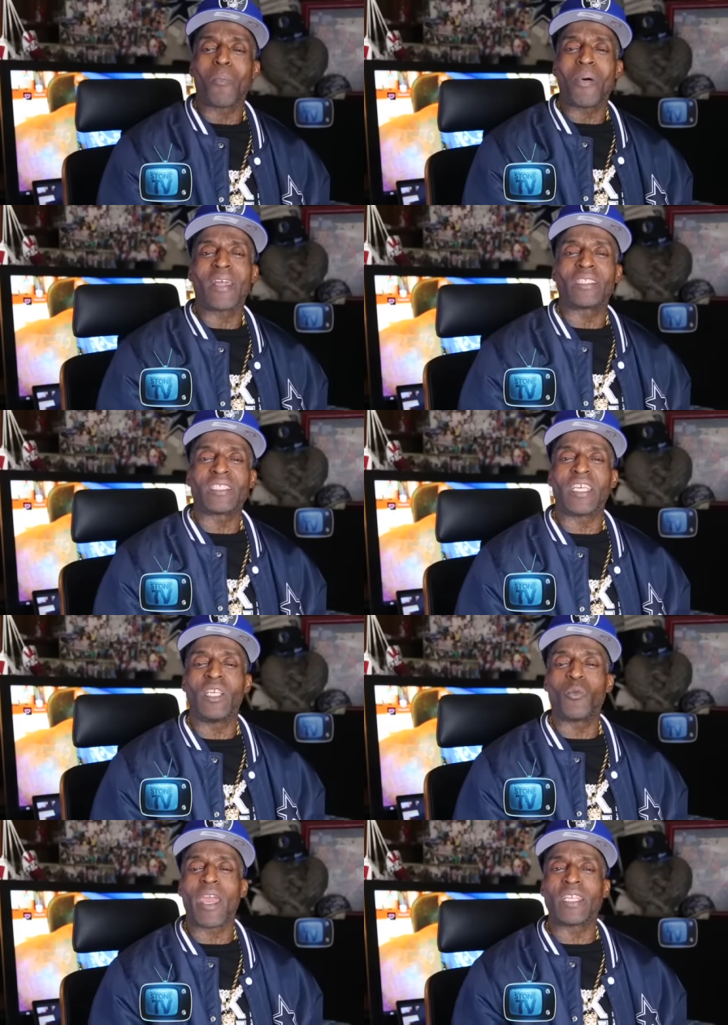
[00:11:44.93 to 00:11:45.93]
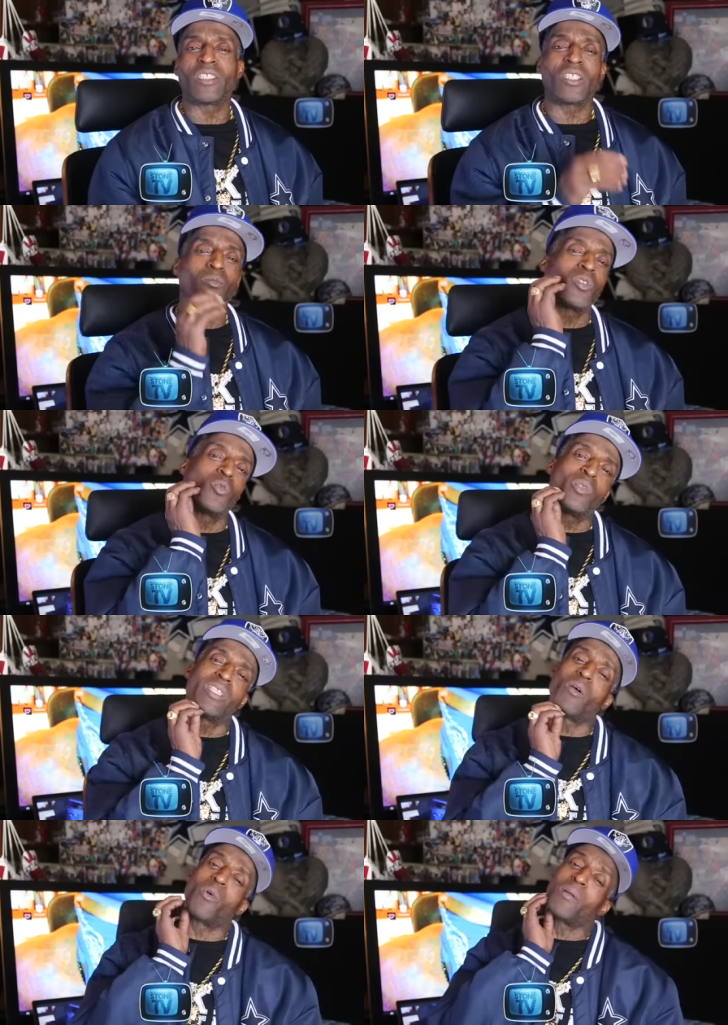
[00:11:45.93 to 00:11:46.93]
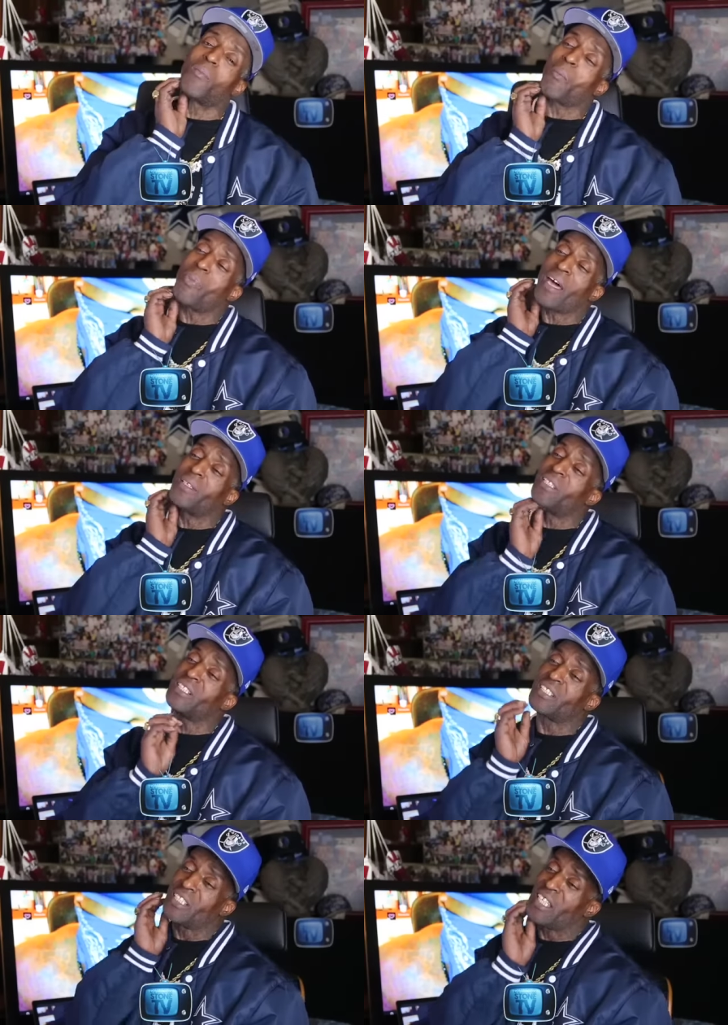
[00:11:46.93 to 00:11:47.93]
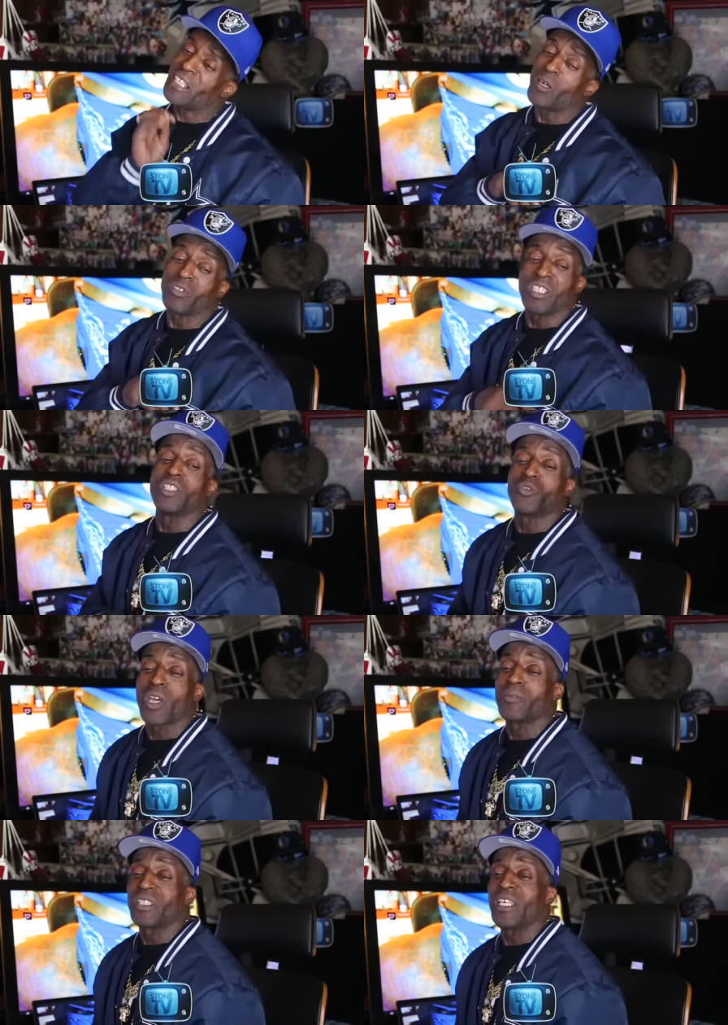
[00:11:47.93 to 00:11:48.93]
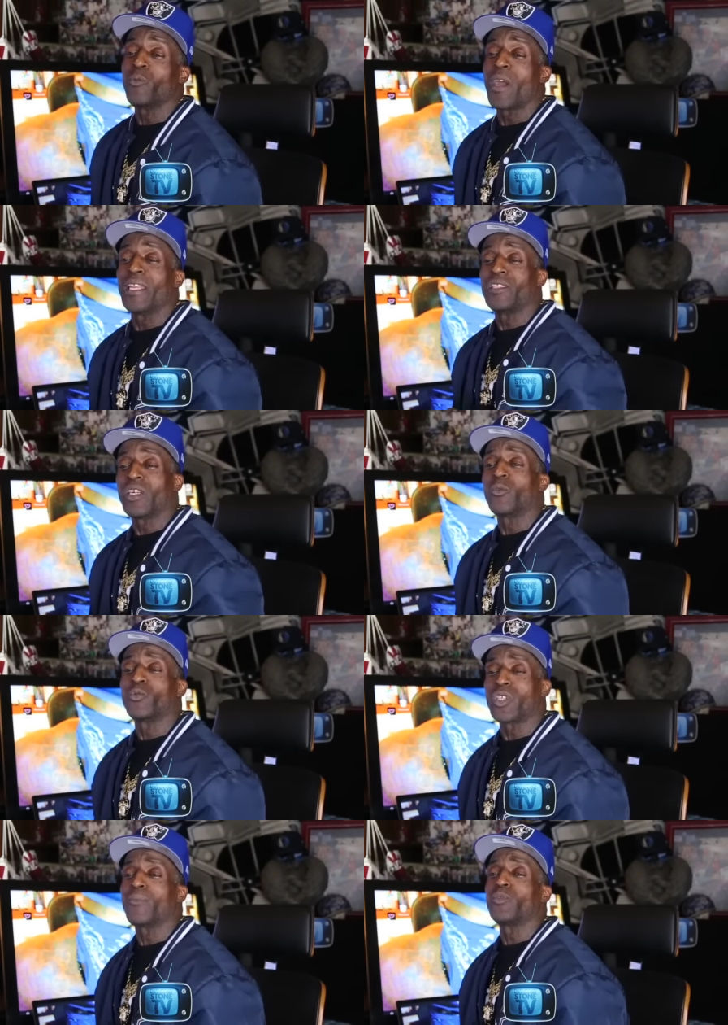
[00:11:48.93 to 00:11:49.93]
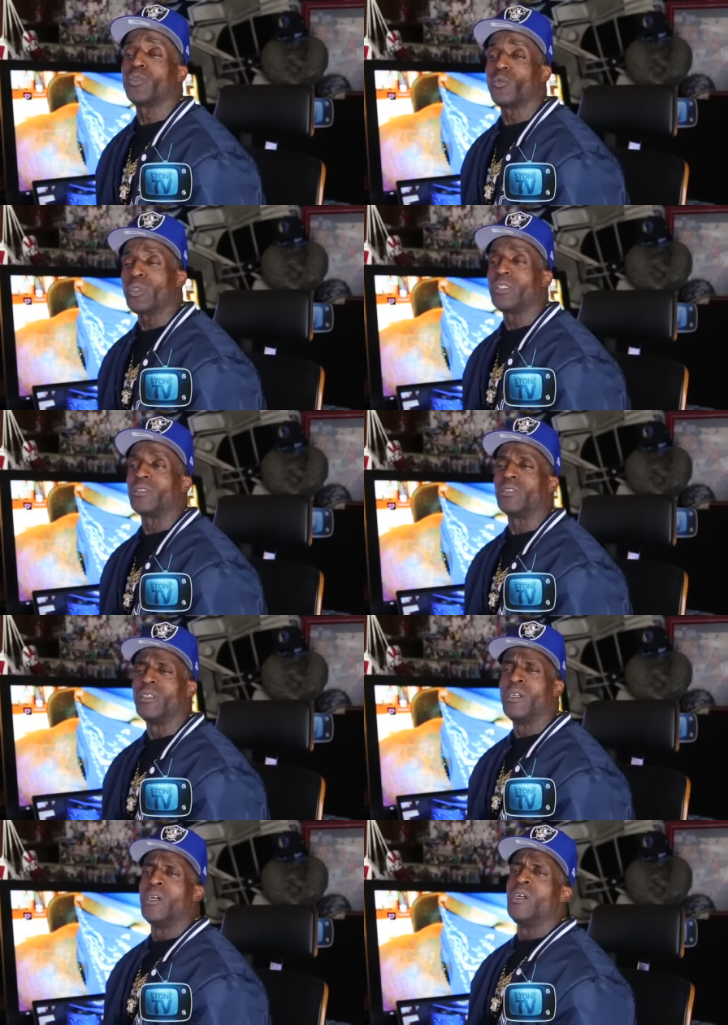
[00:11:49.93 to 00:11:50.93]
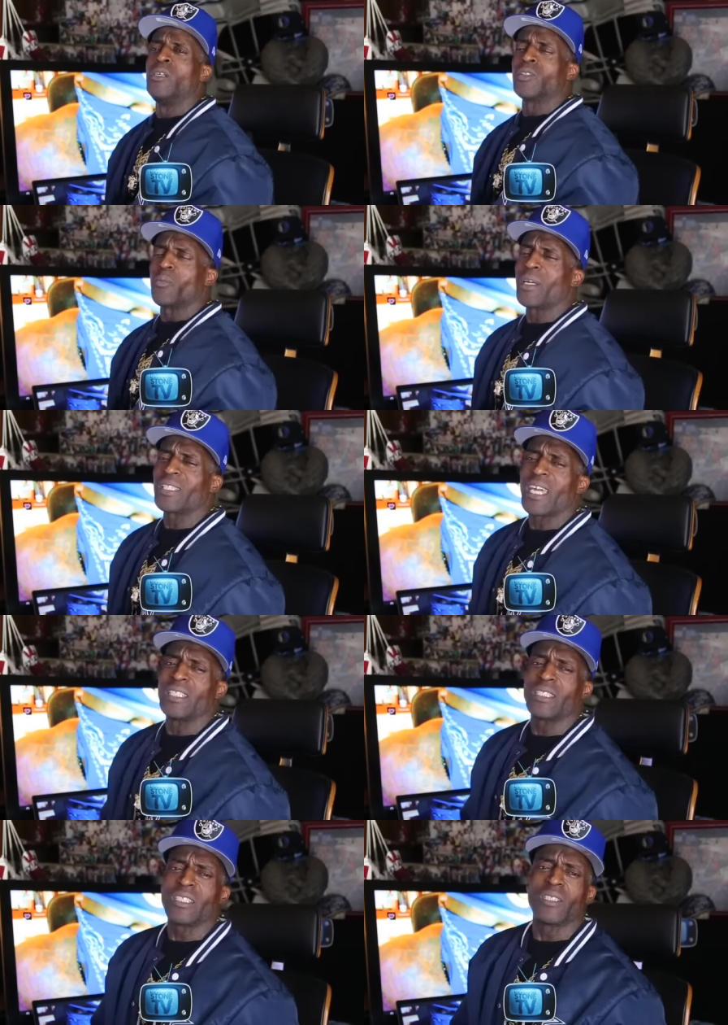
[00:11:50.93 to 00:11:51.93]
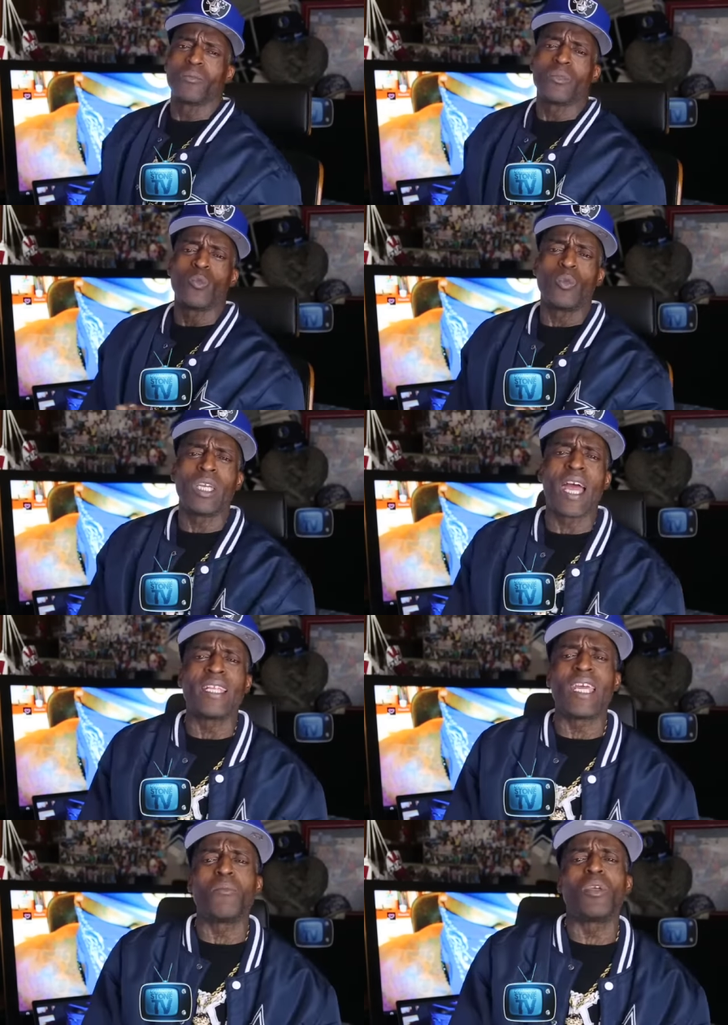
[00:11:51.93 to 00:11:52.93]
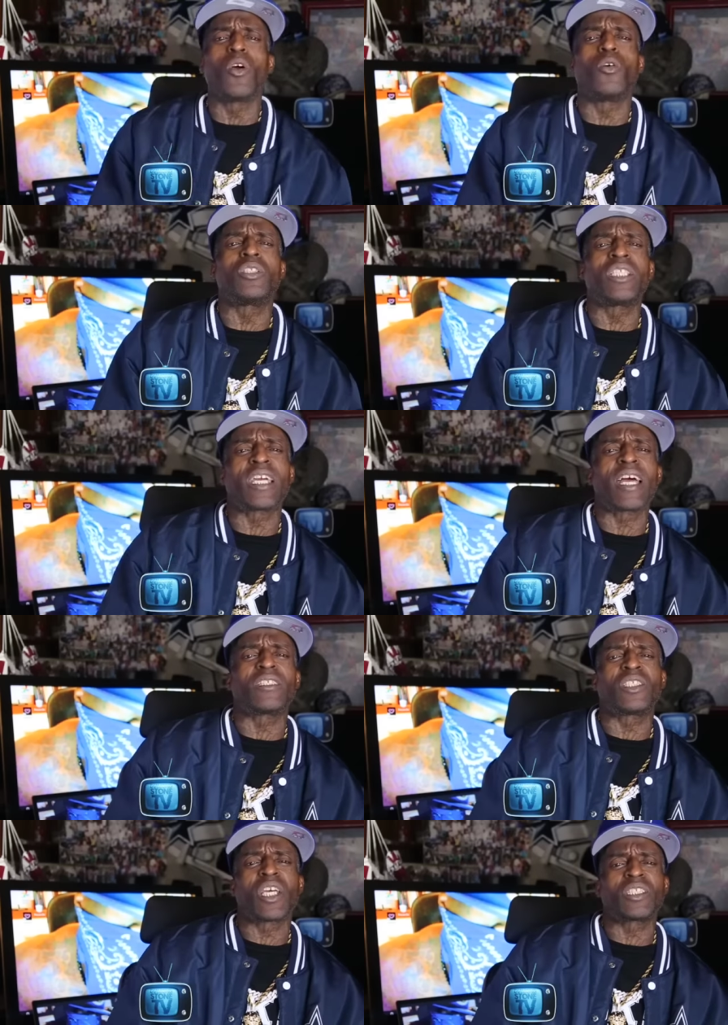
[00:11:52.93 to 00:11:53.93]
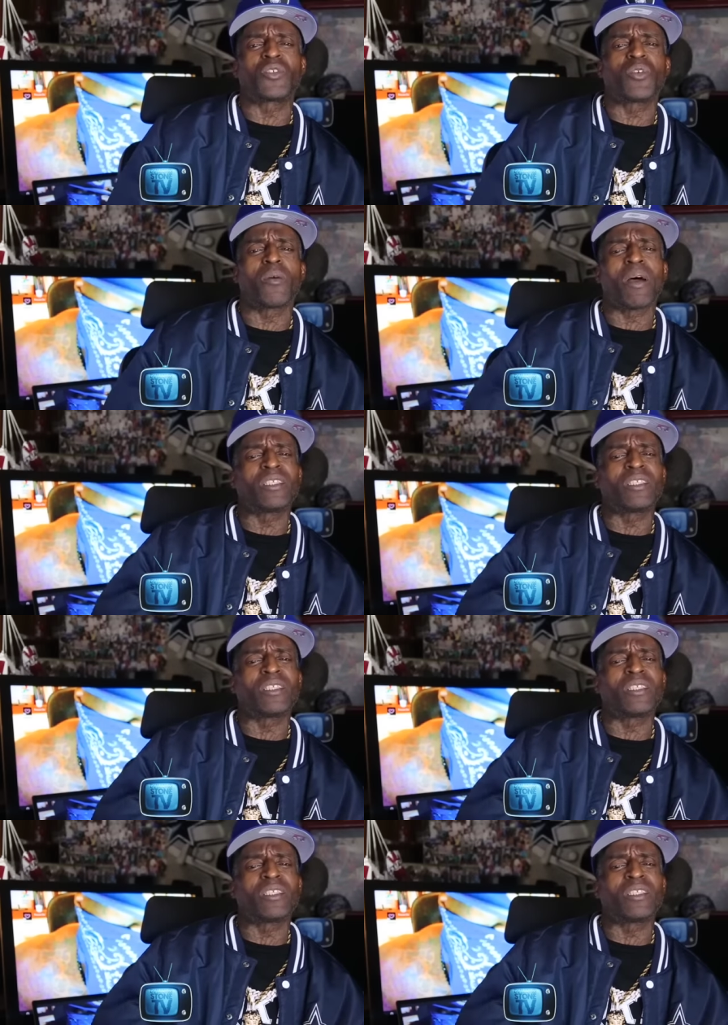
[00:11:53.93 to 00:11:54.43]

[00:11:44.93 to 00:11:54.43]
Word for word: My partner said he ran and jumped through the window. That one of my partner niggas, the nigga that was in the trap, said he ran and jumped through the window. So my thing is this. We goddamn me going check the trap.